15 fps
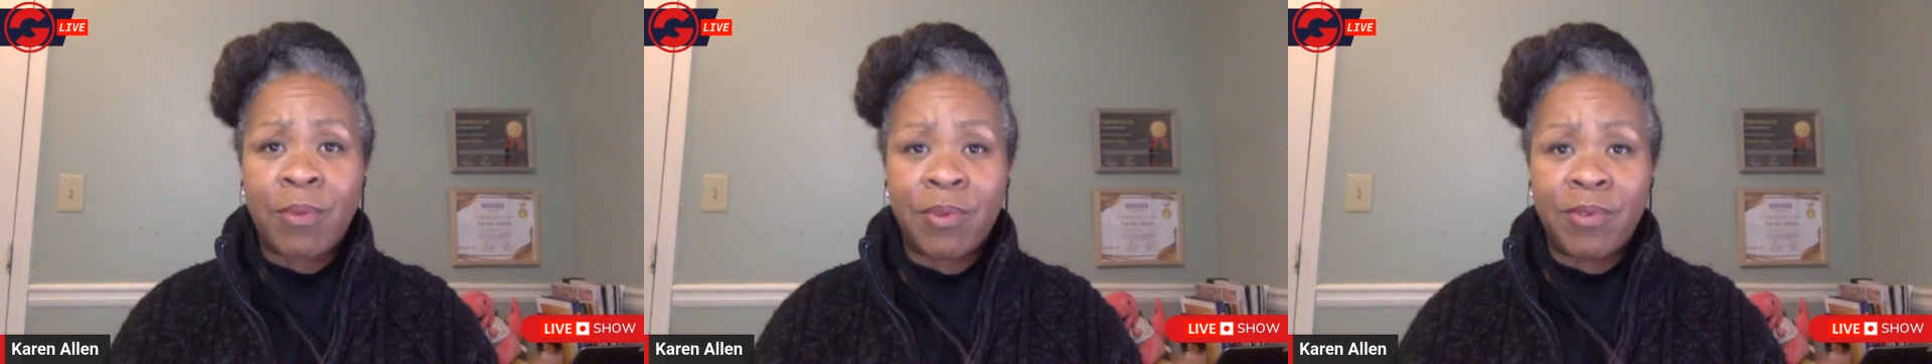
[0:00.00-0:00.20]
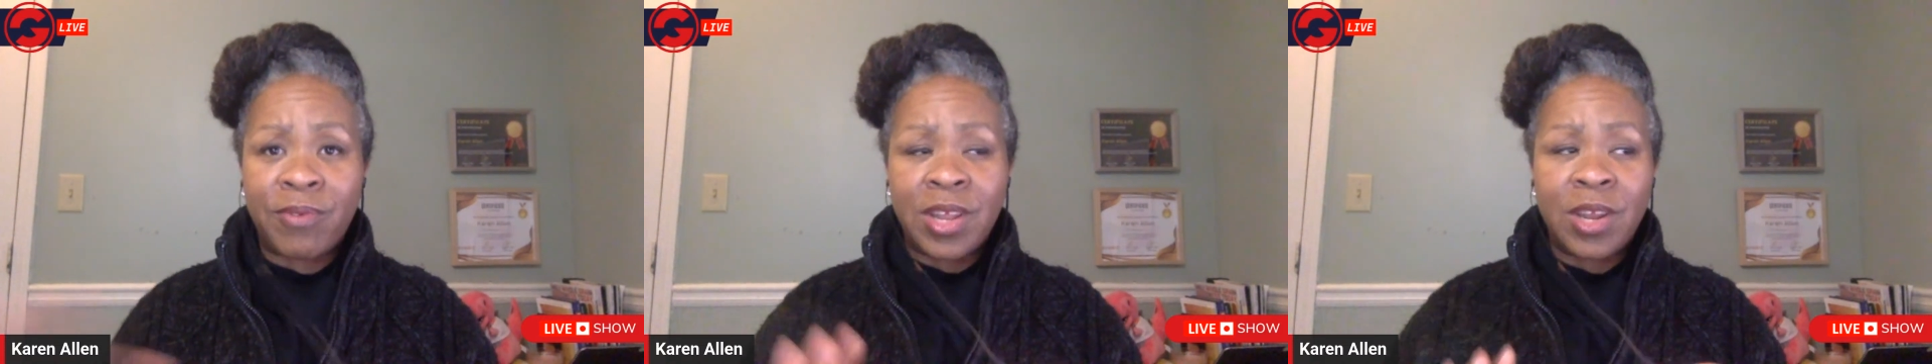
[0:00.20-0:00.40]

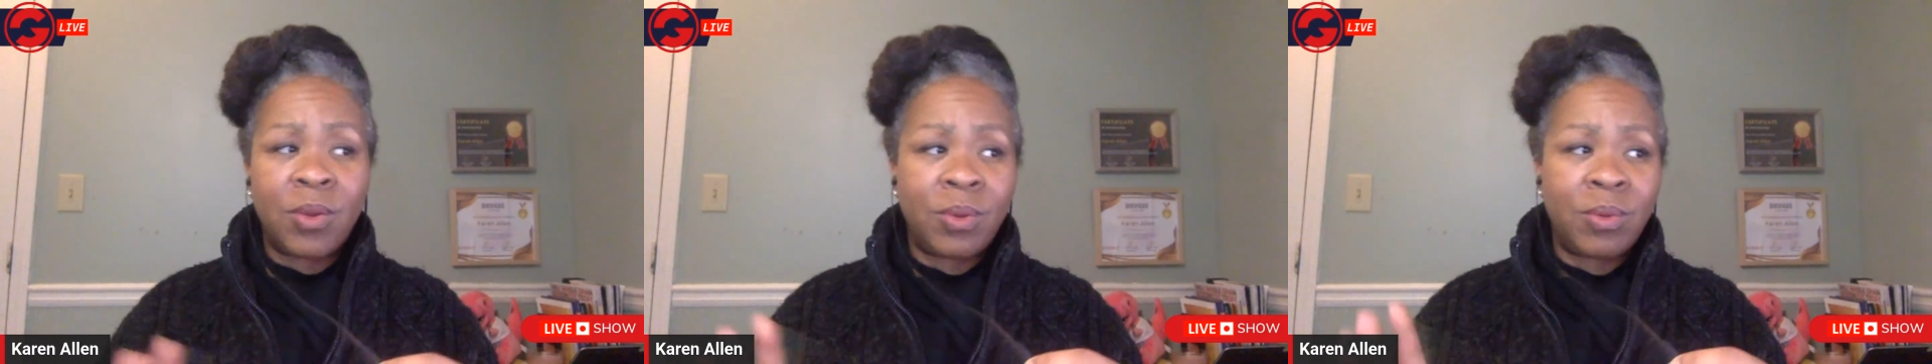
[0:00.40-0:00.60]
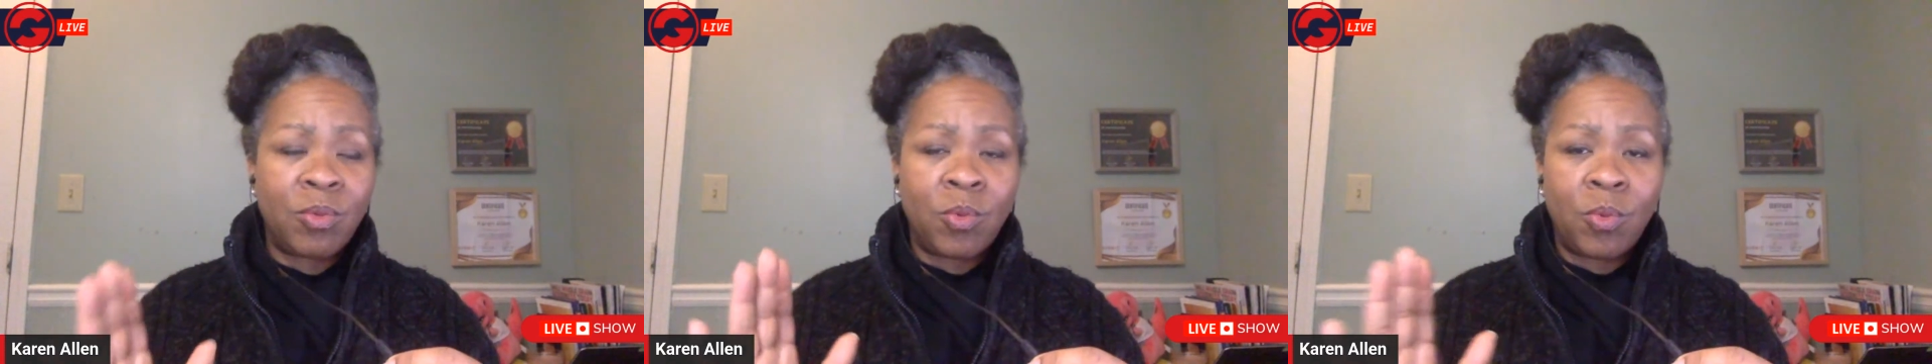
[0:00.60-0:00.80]
We've done
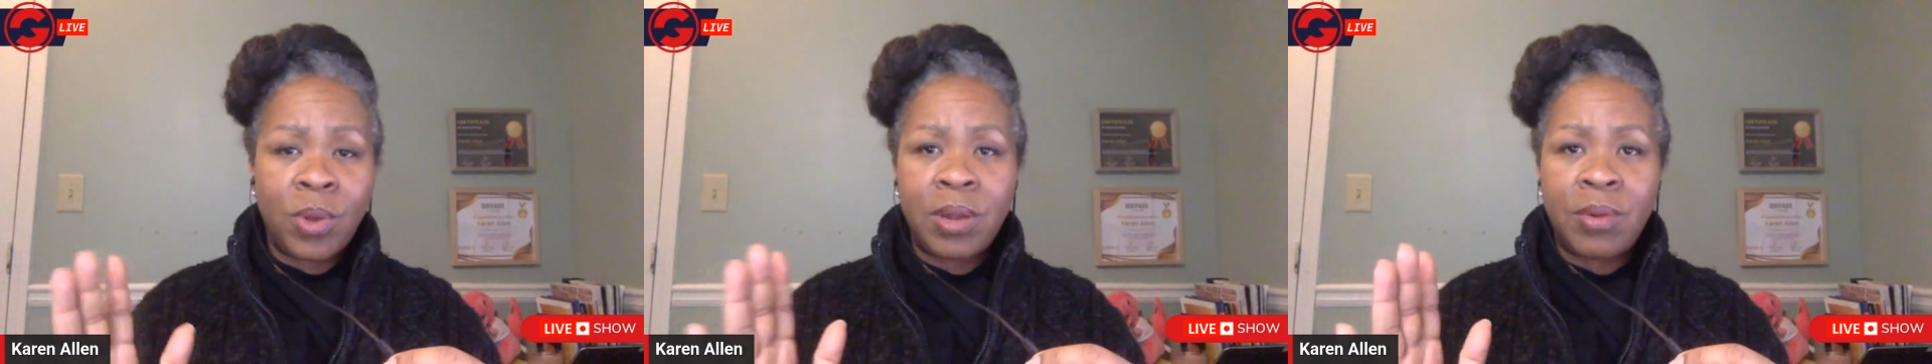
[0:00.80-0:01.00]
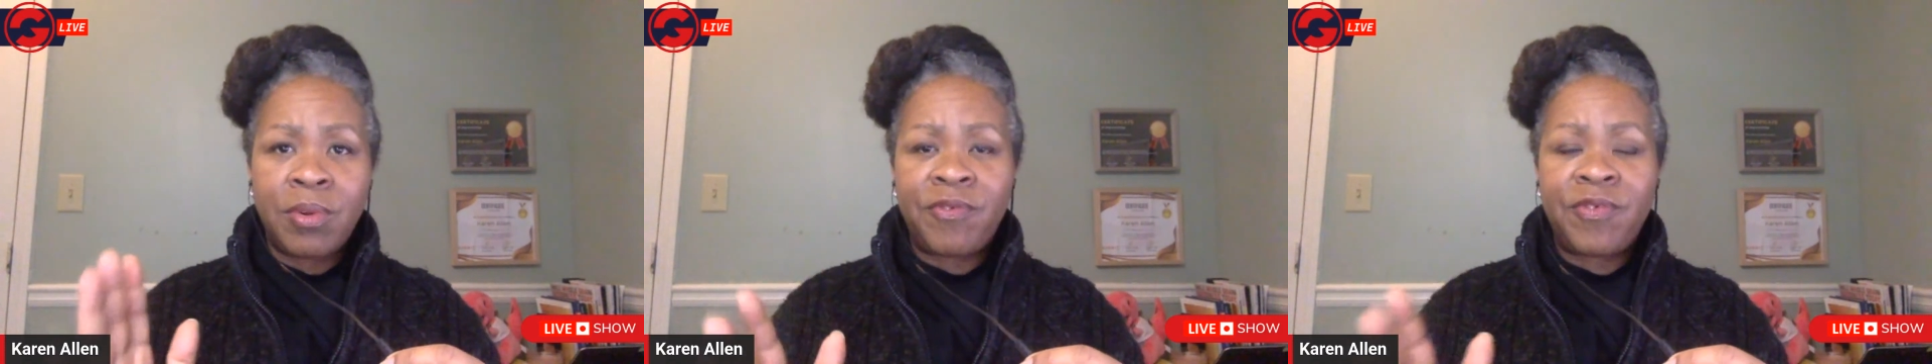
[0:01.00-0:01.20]
the
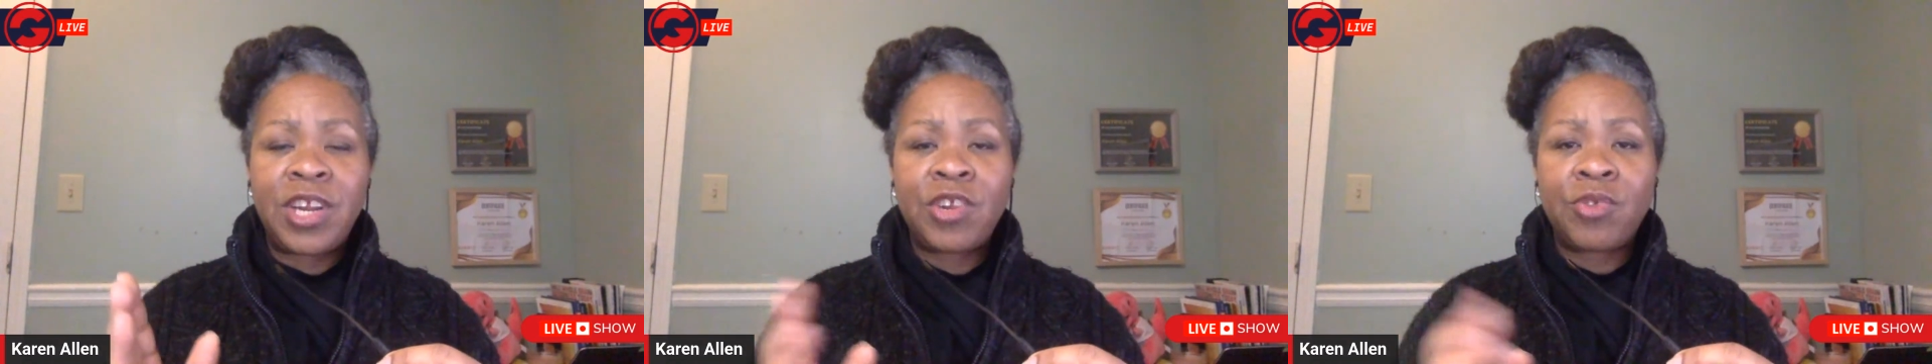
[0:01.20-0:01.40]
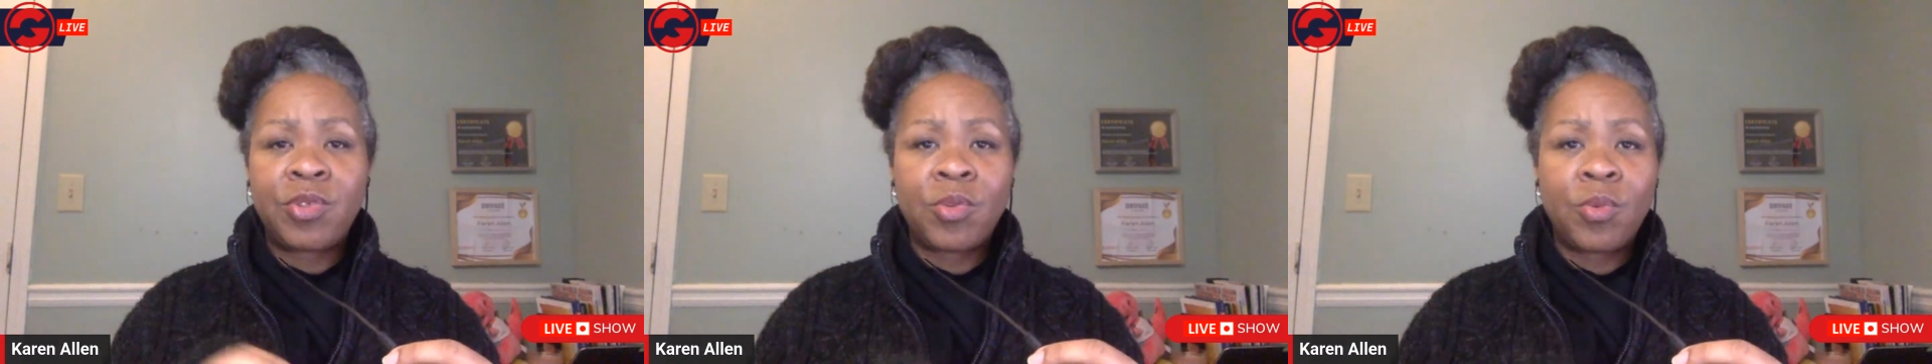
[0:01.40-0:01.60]
one, we're
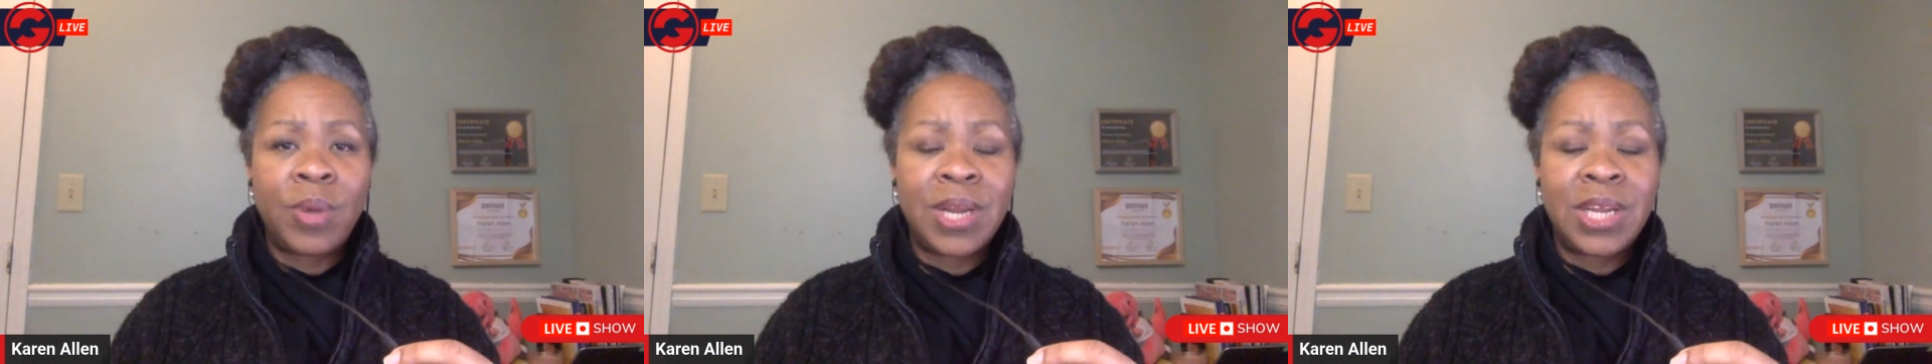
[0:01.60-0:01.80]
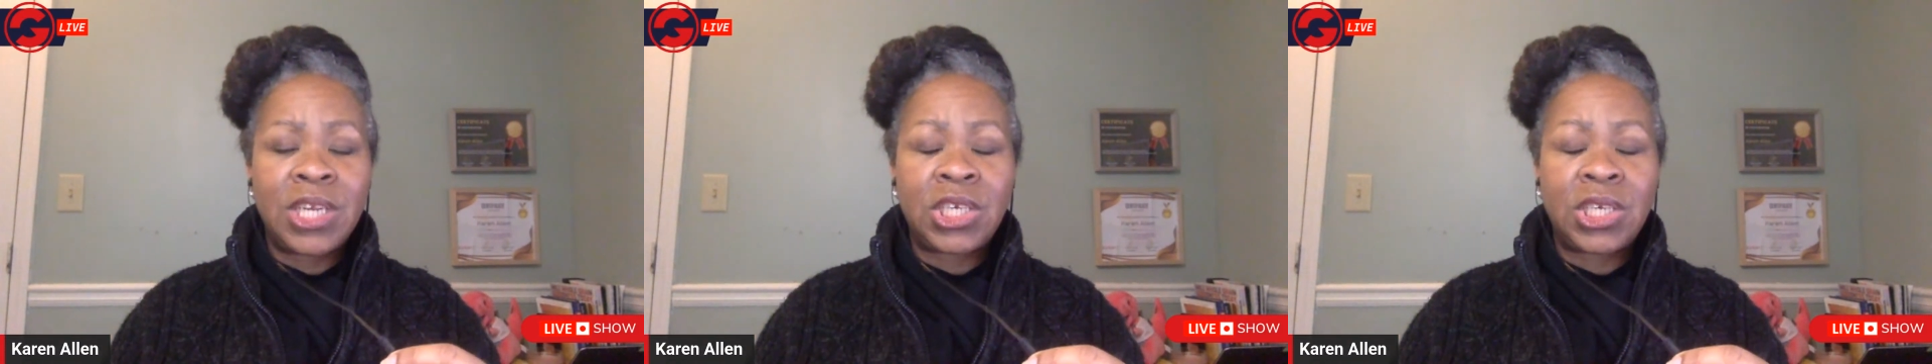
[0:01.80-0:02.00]
finished with the
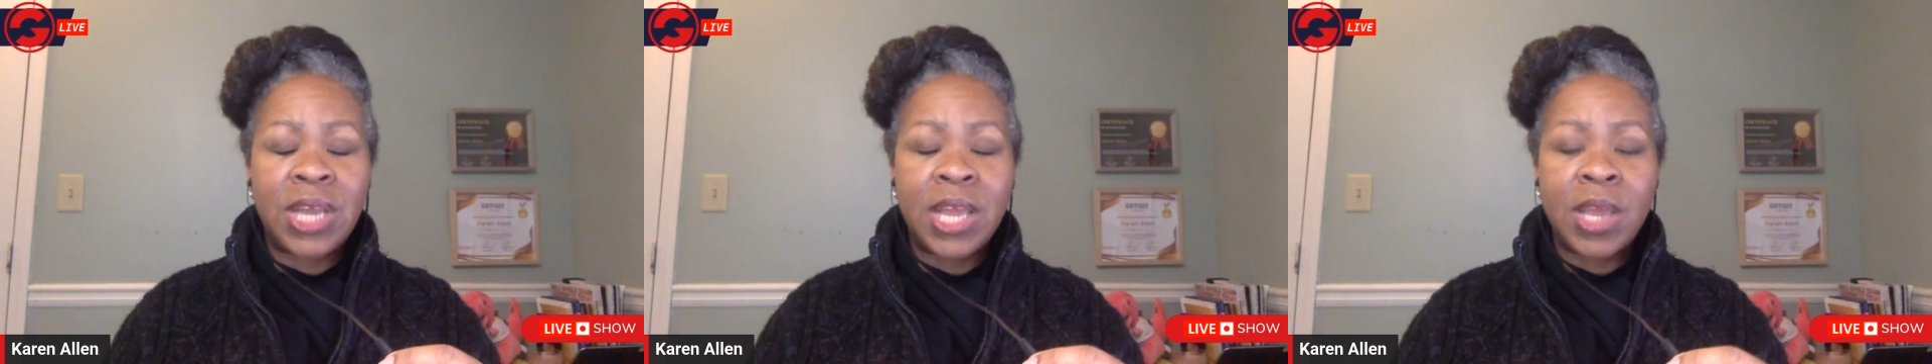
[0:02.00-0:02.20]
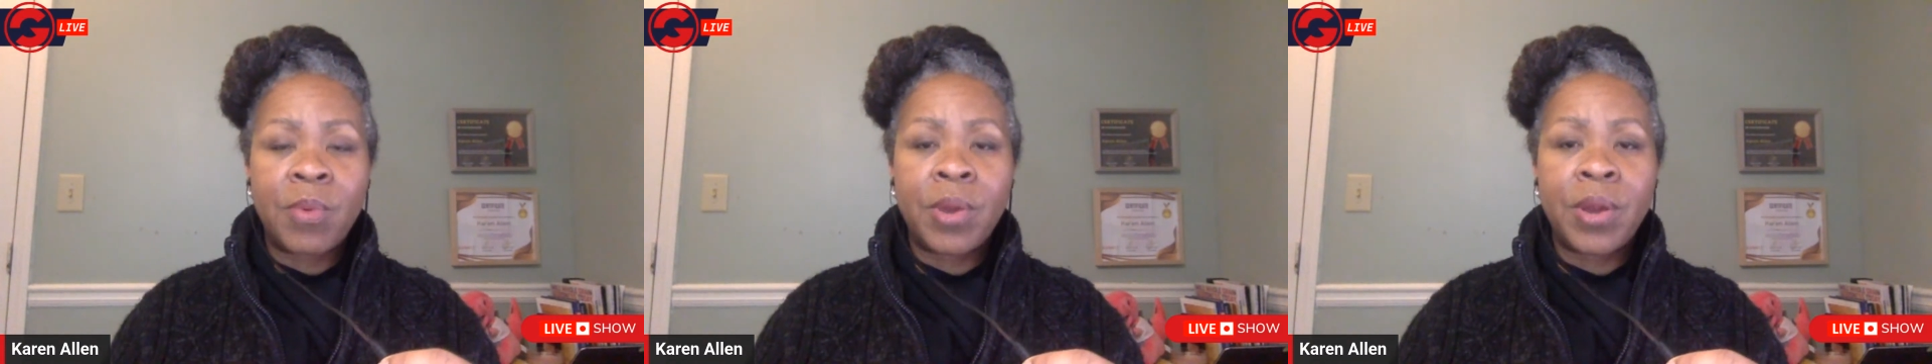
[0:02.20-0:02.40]
one in
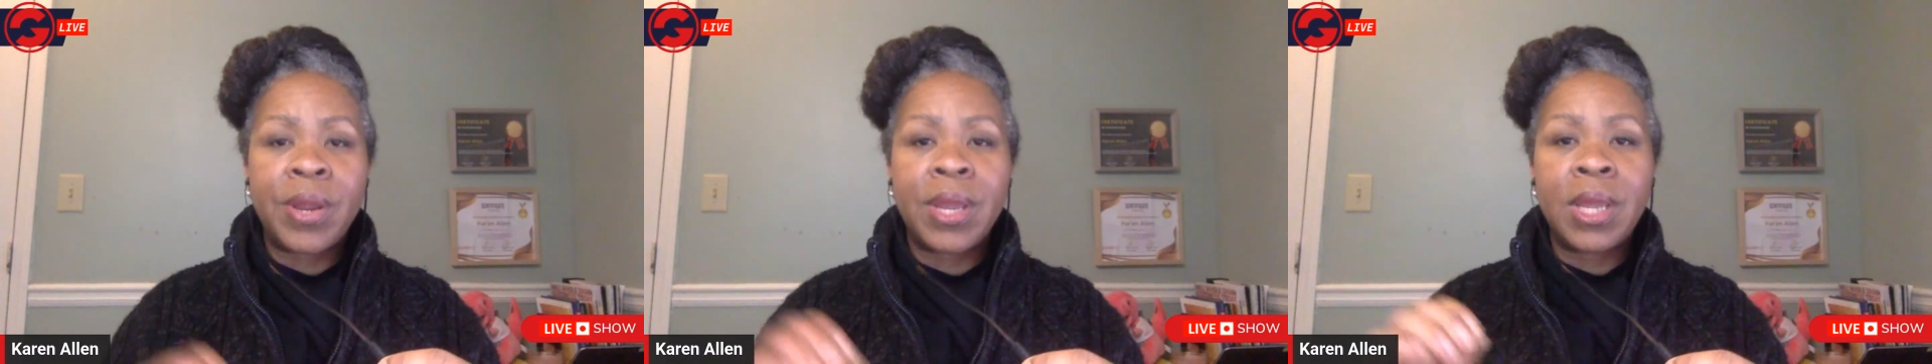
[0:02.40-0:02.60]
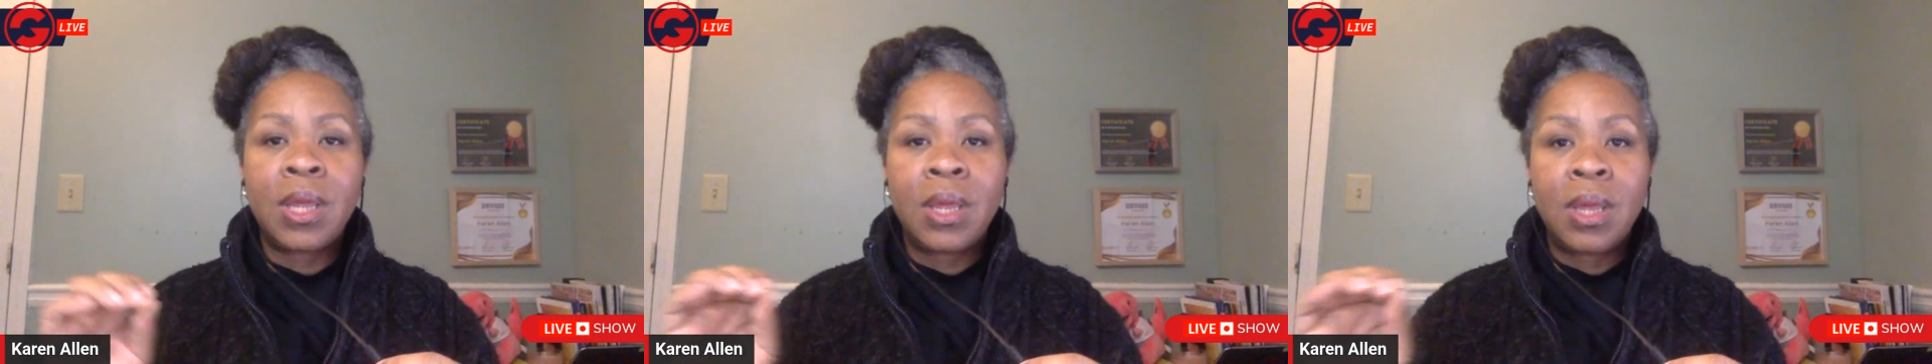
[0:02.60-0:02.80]

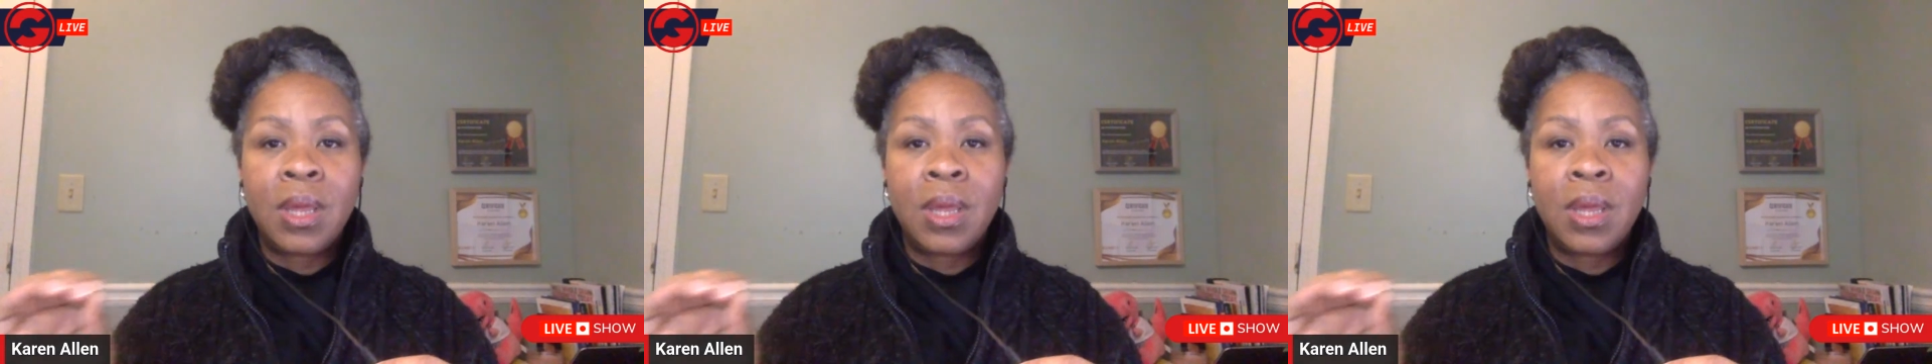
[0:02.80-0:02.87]
January.